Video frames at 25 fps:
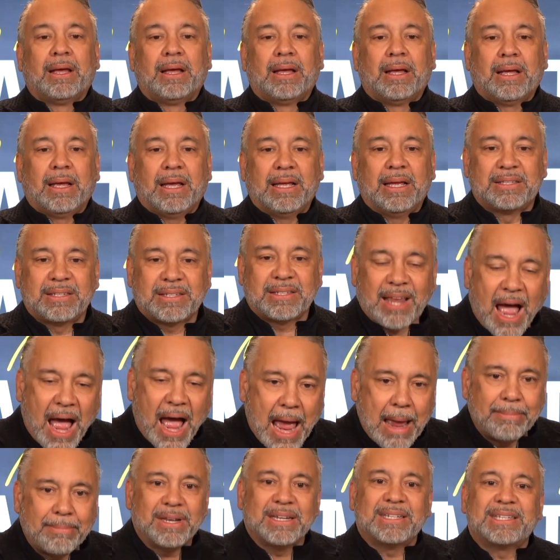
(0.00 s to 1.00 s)
It's
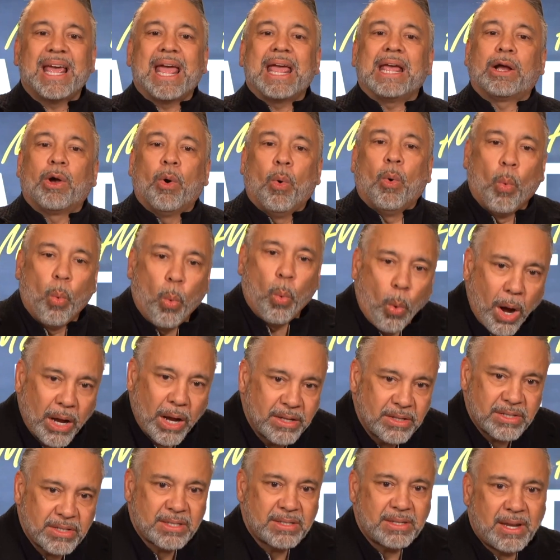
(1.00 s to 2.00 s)
time to take one
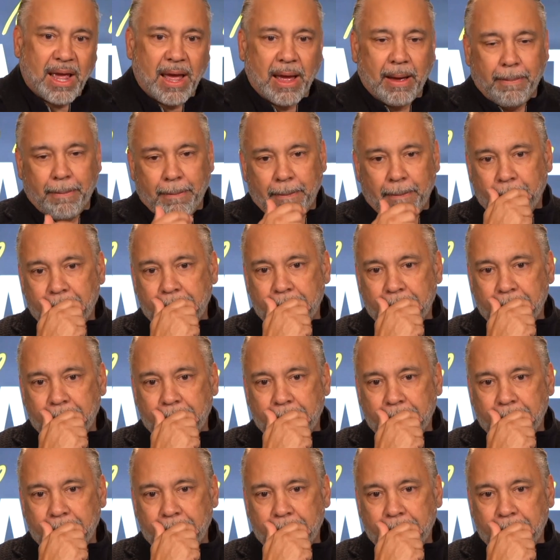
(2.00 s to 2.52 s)
step.